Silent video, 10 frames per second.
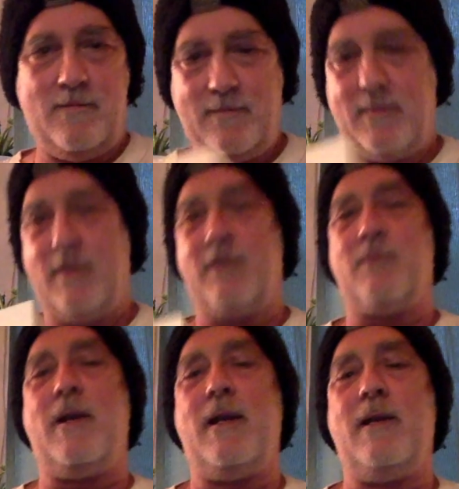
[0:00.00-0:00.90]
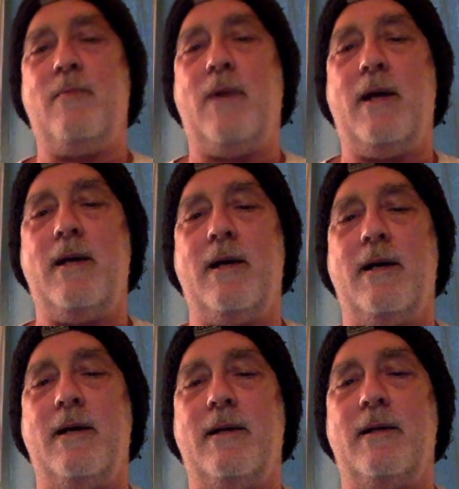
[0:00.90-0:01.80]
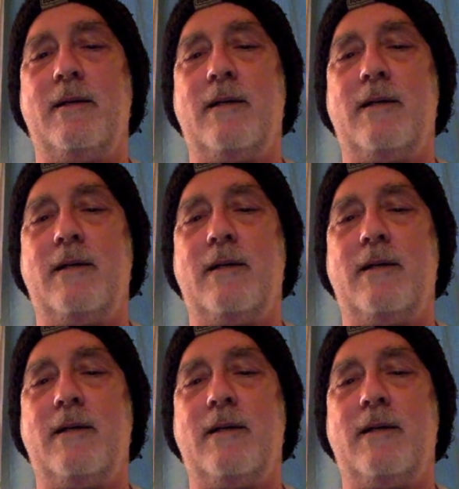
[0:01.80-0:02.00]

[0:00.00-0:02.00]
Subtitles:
It's made by a